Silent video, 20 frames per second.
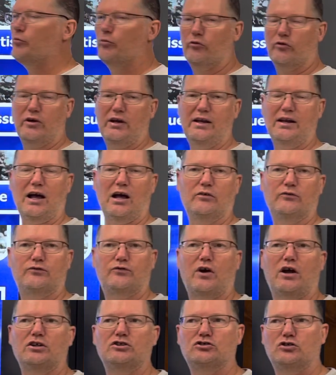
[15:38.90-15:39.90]
marine and
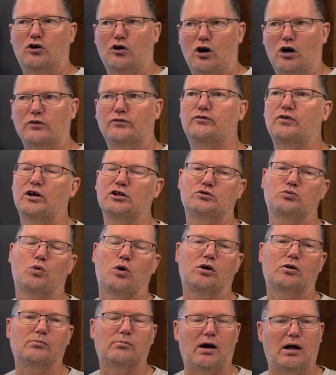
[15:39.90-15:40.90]
fresh, there are
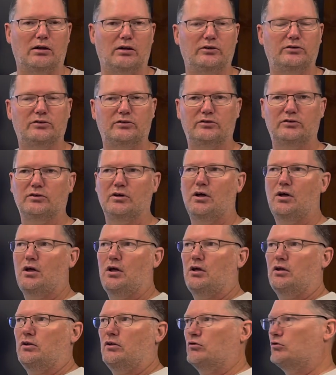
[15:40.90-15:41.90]
freshwater mollusks.
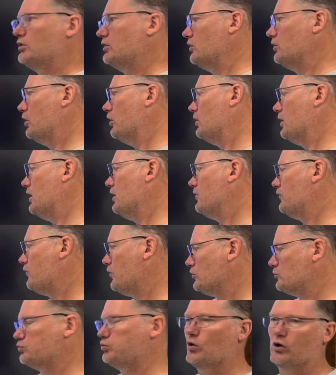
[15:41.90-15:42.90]
There aren't any
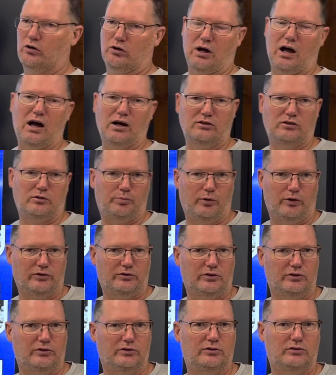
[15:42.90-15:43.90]
freshwater
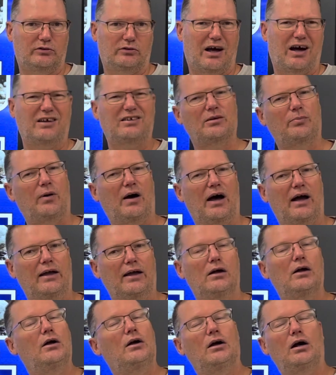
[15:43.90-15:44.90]
octopuses, octopi,
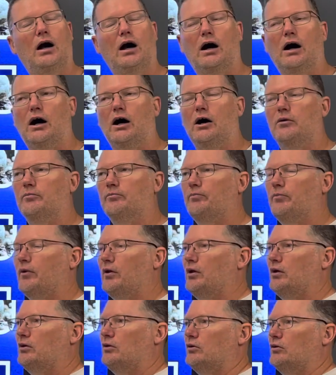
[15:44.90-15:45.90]
um,
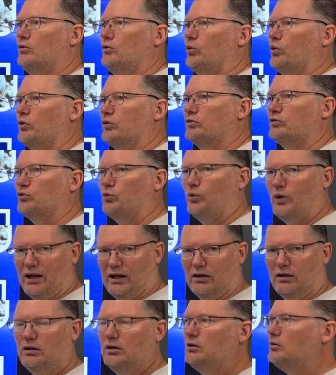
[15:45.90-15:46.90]
or
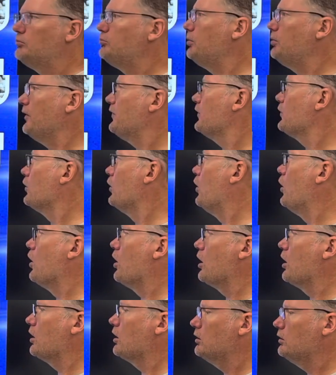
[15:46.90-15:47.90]
squid, but there
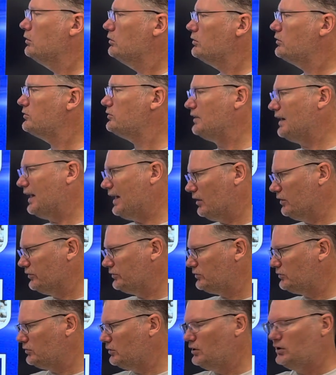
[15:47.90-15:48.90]
are
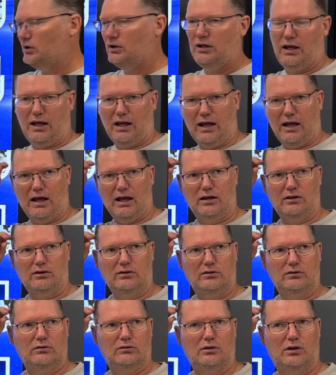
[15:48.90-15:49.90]
snails
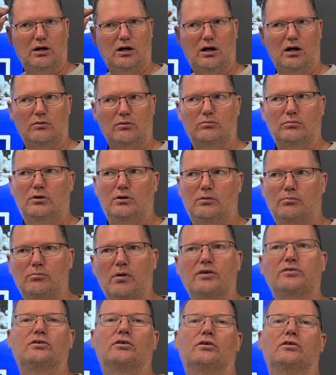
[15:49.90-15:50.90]
and um,
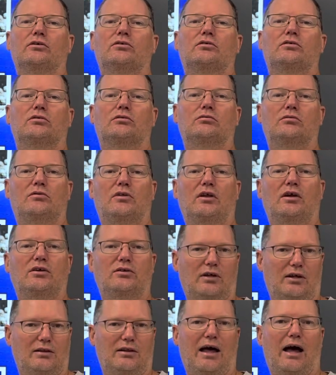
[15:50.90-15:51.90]
mussels and things
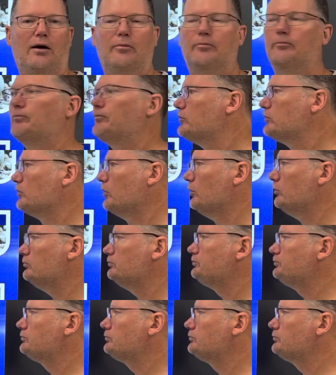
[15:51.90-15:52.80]
like that. So